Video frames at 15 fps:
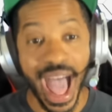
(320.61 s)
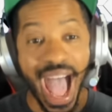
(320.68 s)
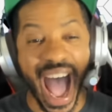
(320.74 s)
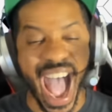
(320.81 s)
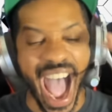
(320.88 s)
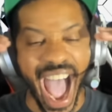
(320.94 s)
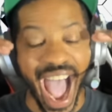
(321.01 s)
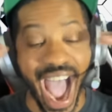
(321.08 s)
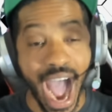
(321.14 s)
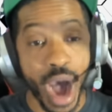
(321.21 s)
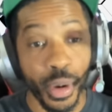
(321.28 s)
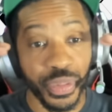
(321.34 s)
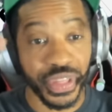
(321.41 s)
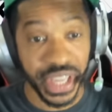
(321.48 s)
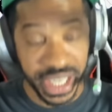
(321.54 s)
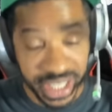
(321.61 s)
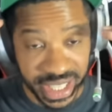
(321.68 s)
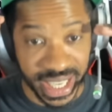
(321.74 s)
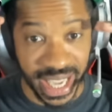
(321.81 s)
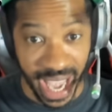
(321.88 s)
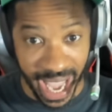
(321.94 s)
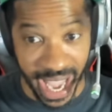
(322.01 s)
how
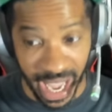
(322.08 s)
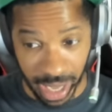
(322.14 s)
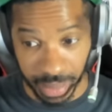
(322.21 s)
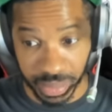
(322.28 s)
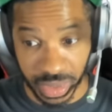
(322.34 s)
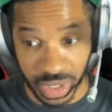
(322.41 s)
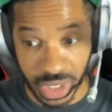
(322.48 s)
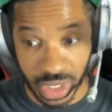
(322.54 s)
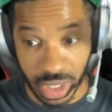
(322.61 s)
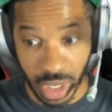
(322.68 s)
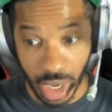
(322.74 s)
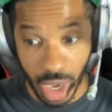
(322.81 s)
these games